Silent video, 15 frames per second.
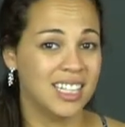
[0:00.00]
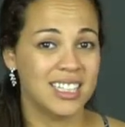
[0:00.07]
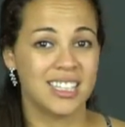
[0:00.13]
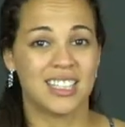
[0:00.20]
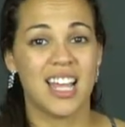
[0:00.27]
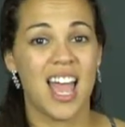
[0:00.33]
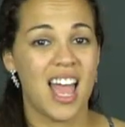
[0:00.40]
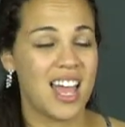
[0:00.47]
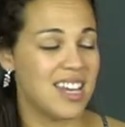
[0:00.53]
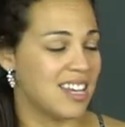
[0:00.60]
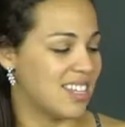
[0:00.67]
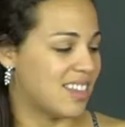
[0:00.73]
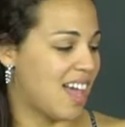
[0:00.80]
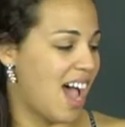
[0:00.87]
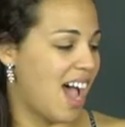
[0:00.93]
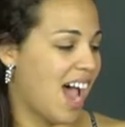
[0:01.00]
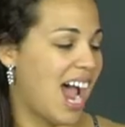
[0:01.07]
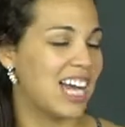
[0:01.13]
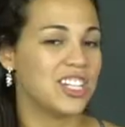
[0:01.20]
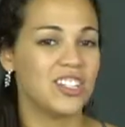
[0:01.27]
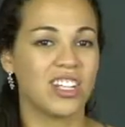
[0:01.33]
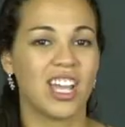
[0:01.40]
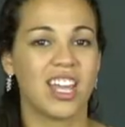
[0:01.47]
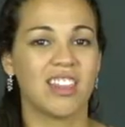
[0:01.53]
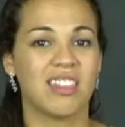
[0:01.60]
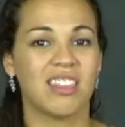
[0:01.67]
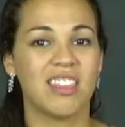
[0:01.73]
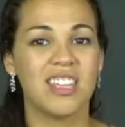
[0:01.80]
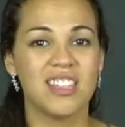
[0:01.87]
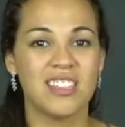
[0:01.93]
said that I should
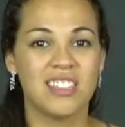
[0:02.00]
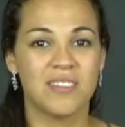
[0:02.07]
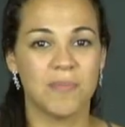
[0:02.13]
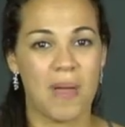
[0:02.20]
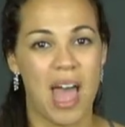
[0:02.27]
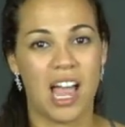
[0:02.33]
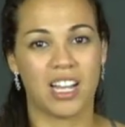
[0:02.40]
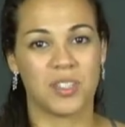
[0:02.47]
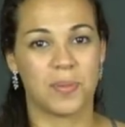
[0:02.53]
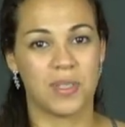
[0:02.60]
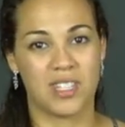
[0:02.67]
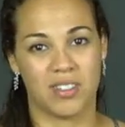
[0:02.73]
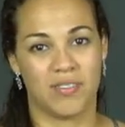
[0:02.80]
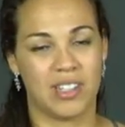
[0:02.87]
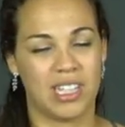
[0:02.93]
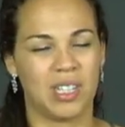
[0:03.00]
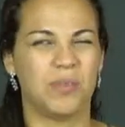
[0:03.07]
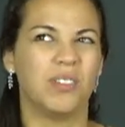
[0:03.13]
get this bag specifically.